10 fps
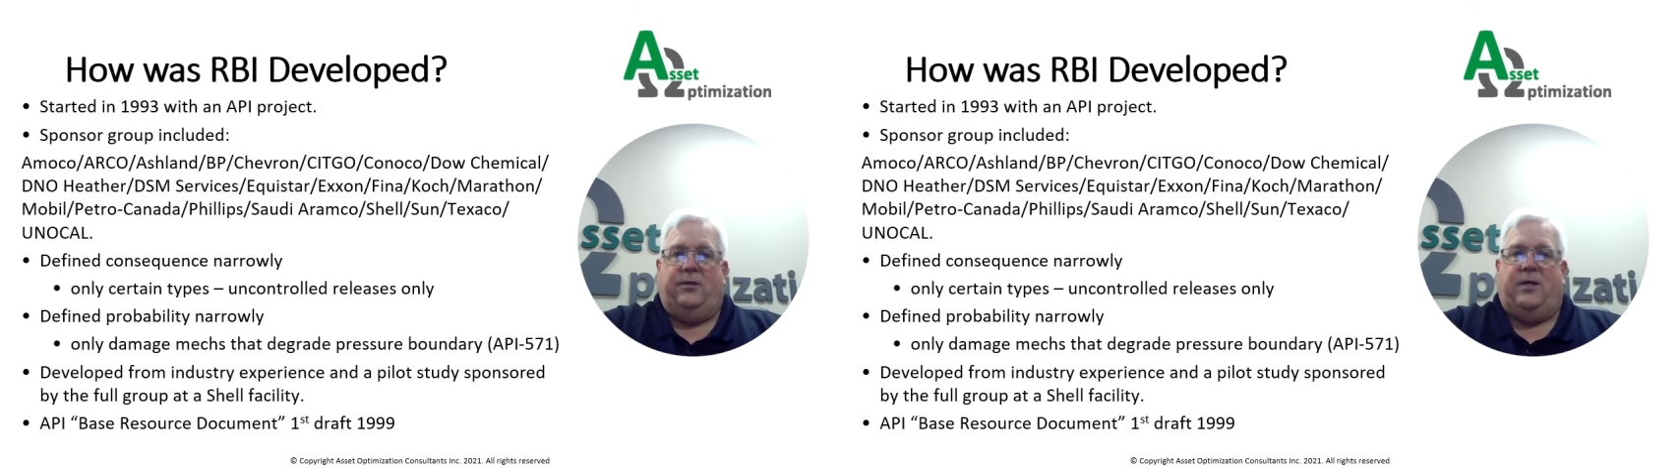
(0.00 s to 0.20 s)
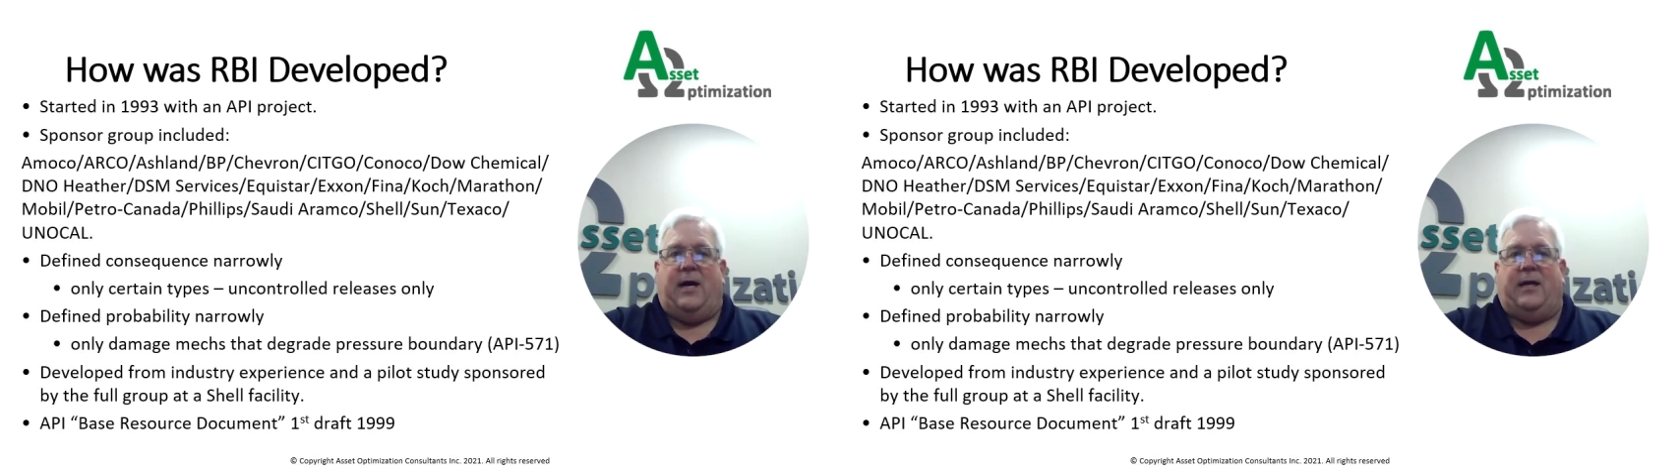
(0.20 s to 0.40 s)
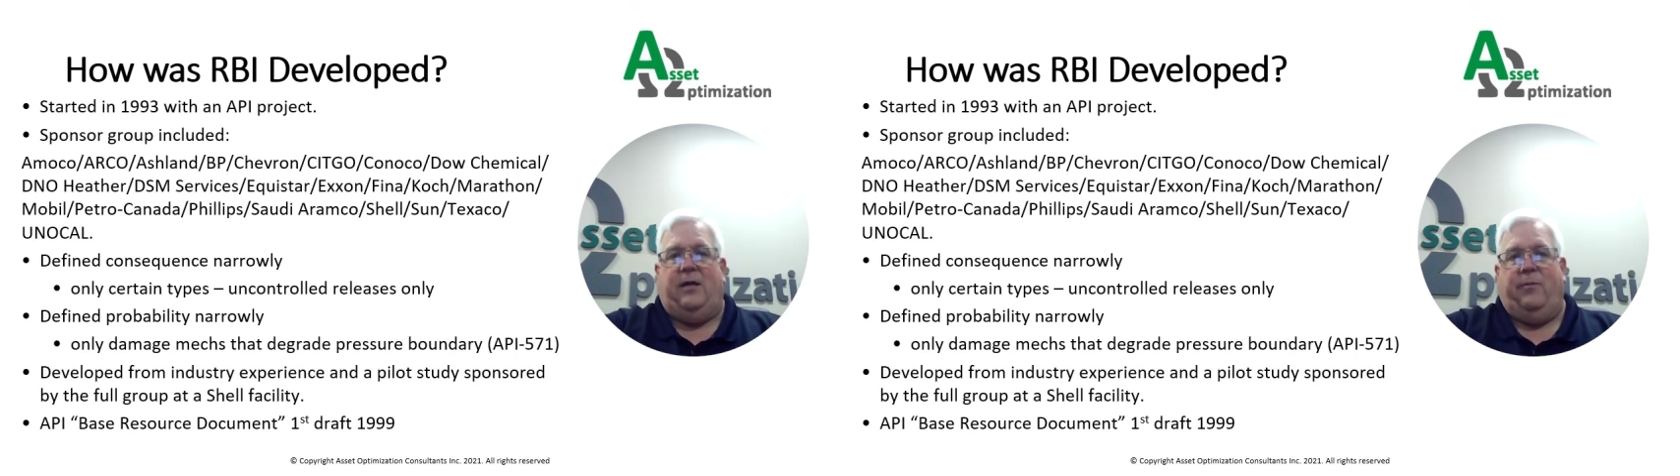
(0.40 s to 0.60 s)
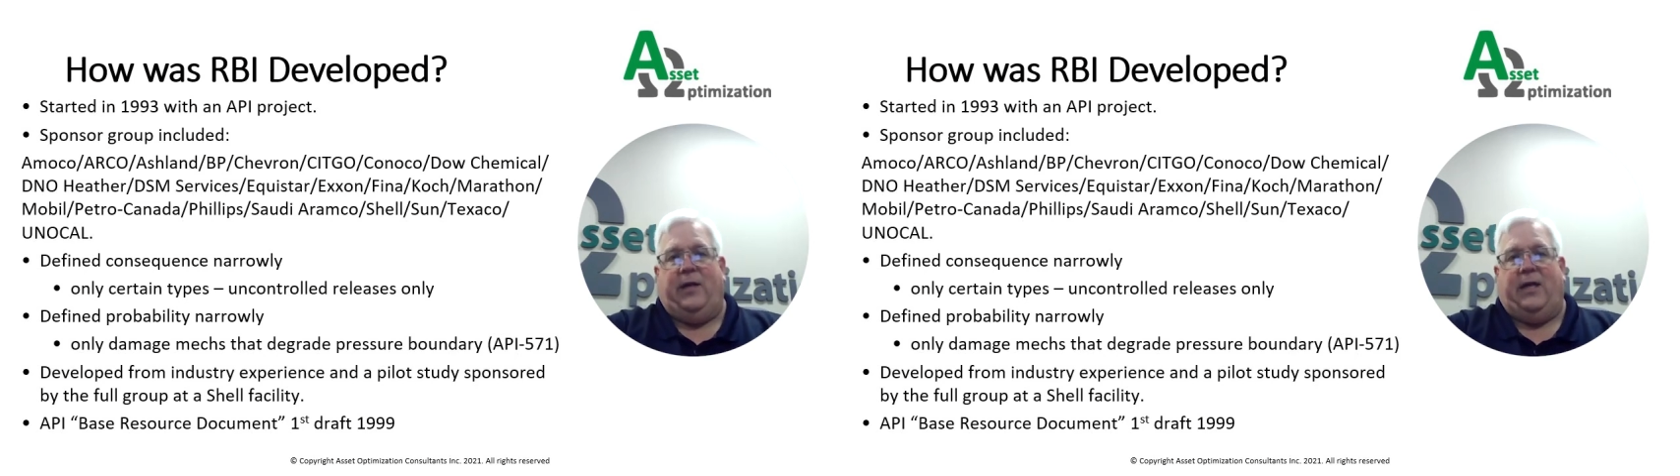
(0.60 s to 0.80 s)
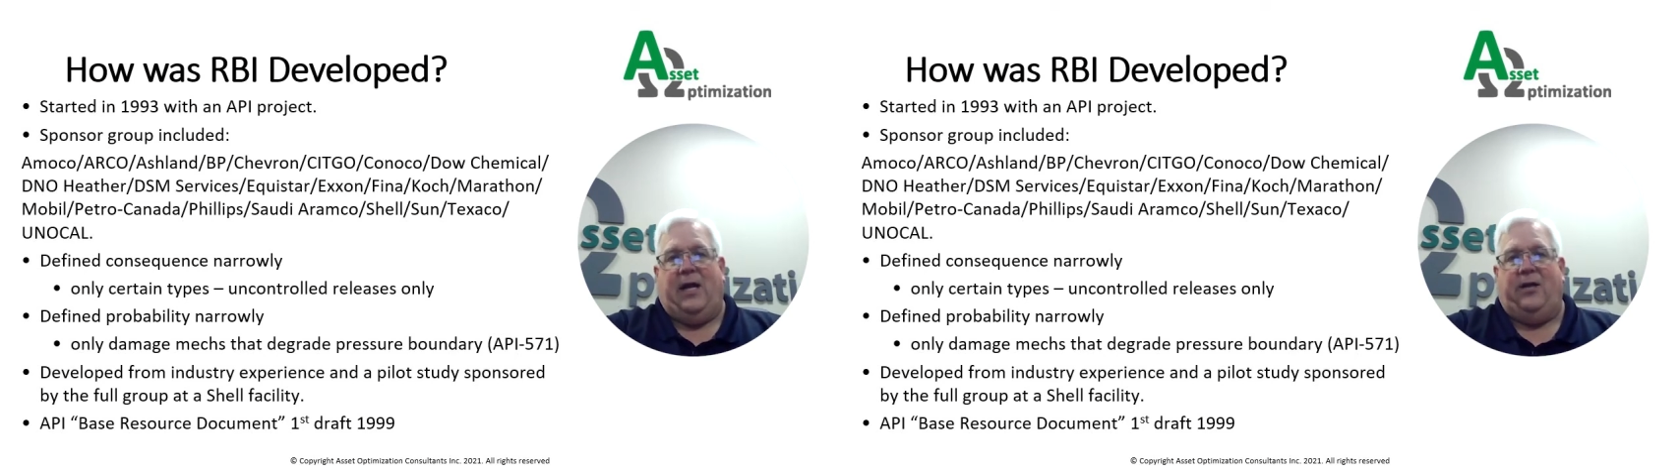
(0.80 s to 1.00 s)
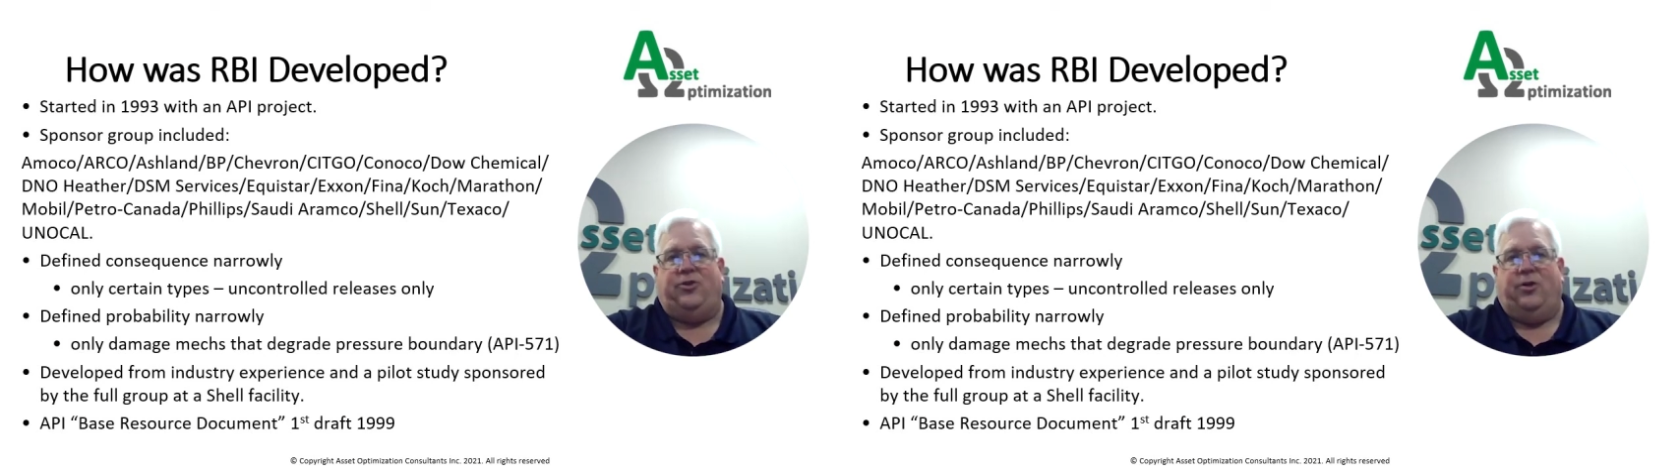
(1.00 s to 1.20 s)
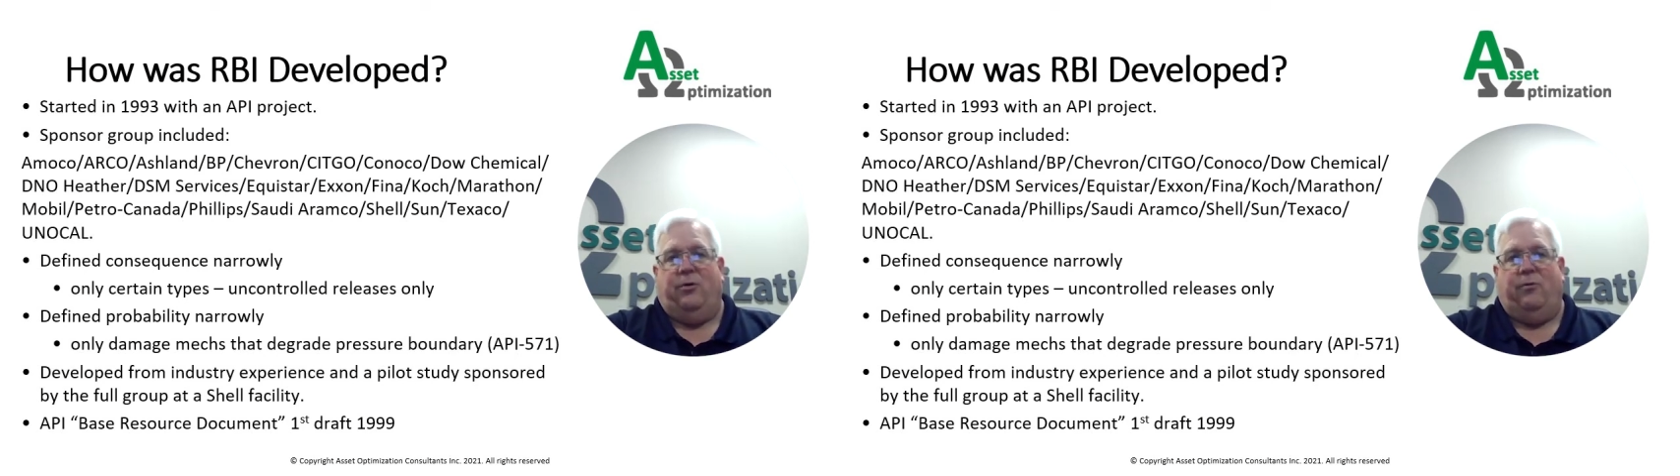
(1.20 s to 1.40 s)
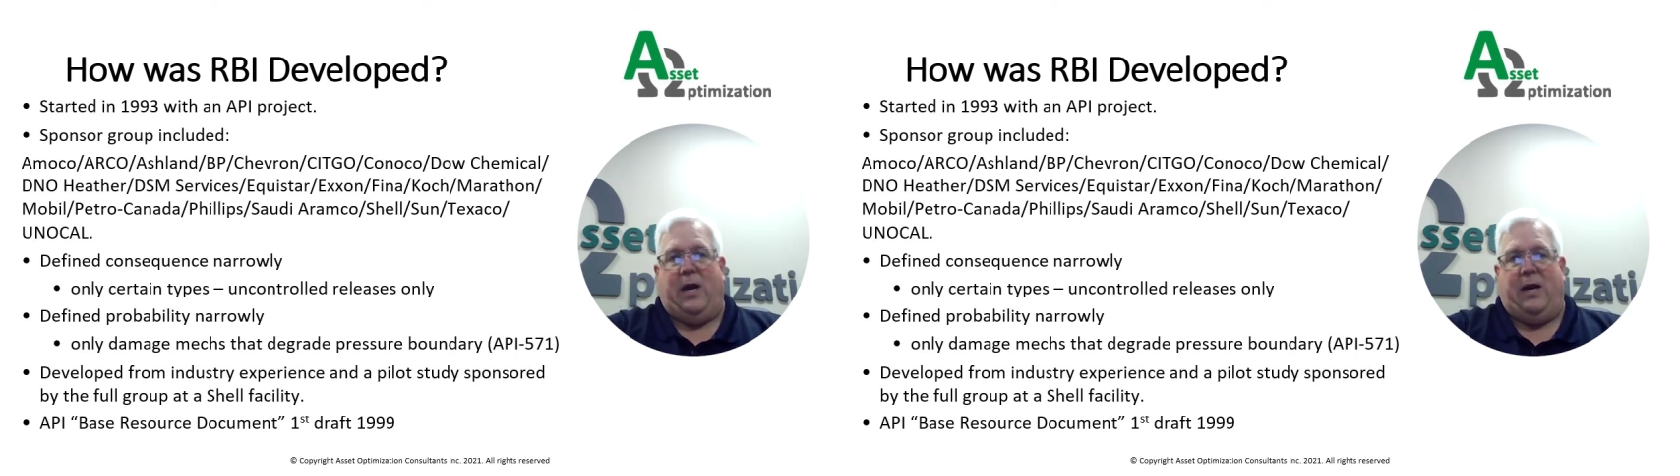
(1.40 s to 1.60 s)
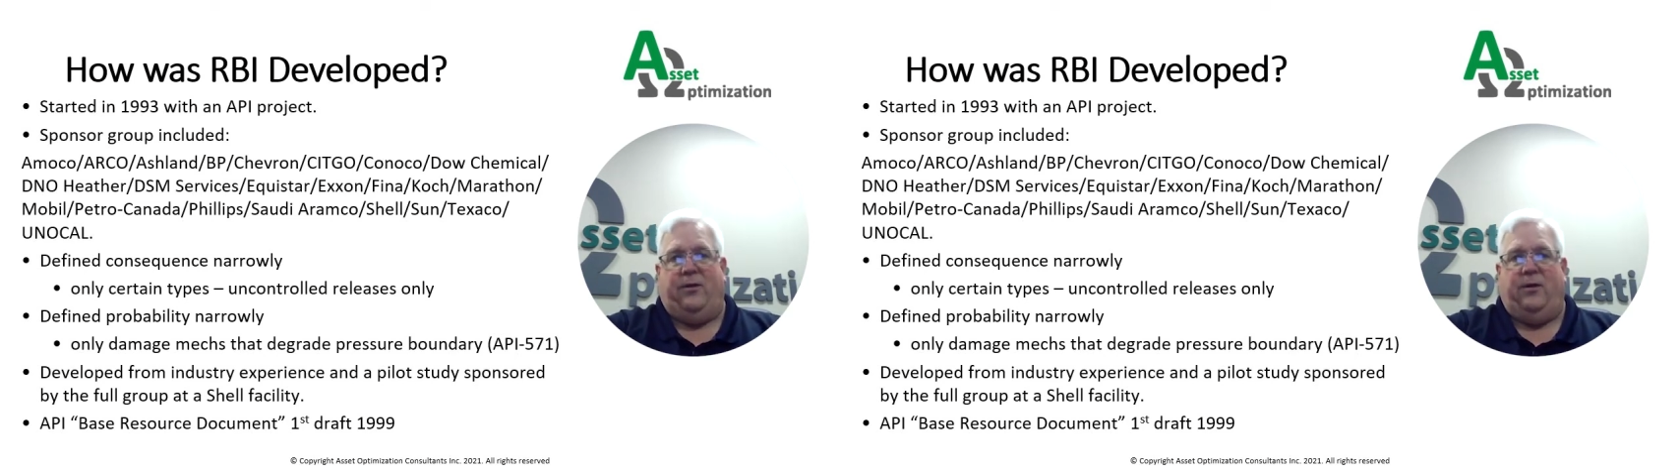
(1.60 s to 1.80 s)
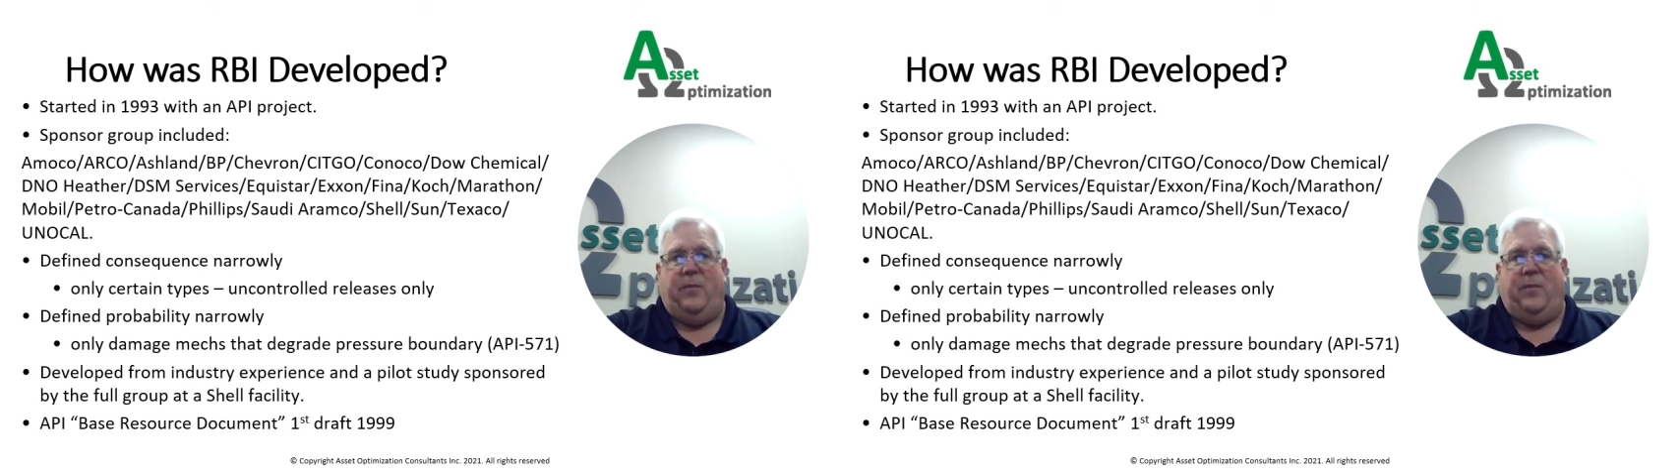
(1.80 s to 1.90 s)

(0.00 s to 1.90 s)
documentation around the